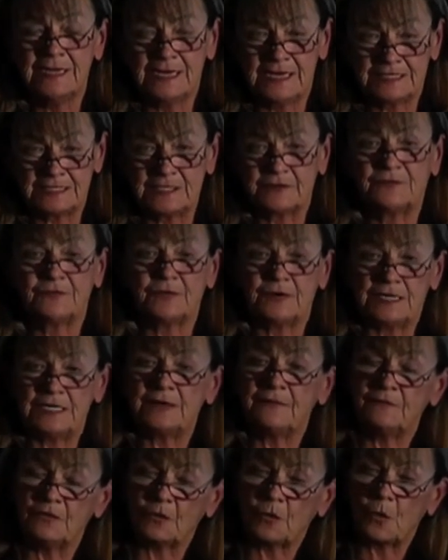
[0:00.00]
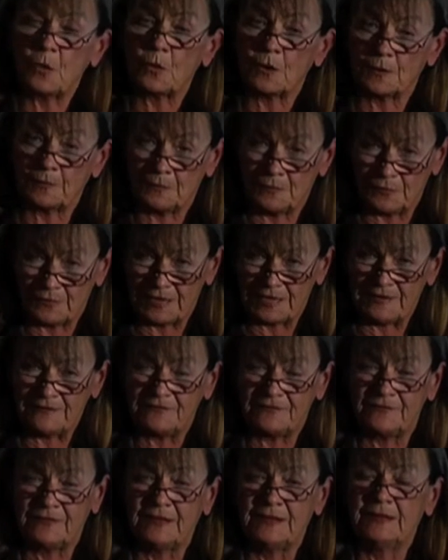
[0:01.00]
It's a friend of the court
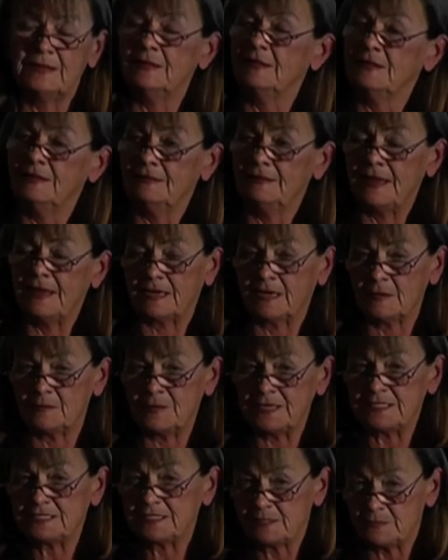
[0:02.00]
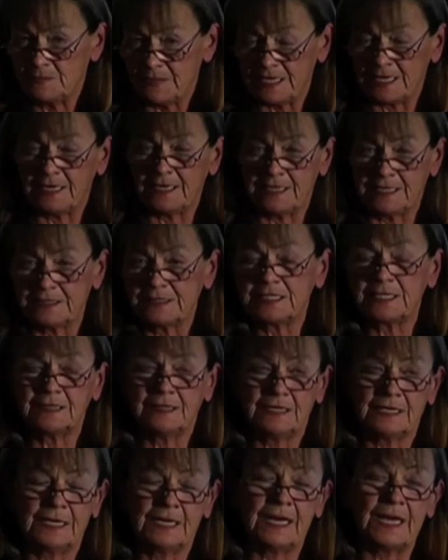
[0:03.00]
brief that can be submitted into
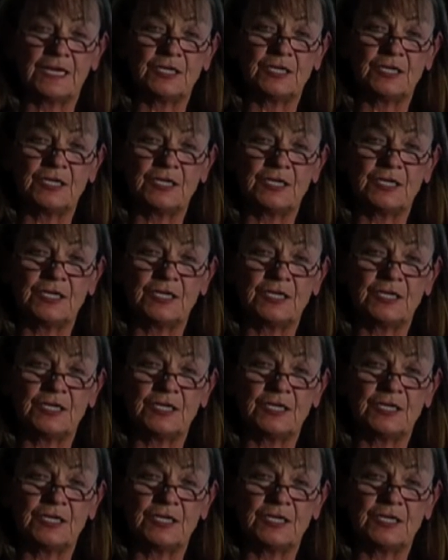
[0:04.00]
litigation.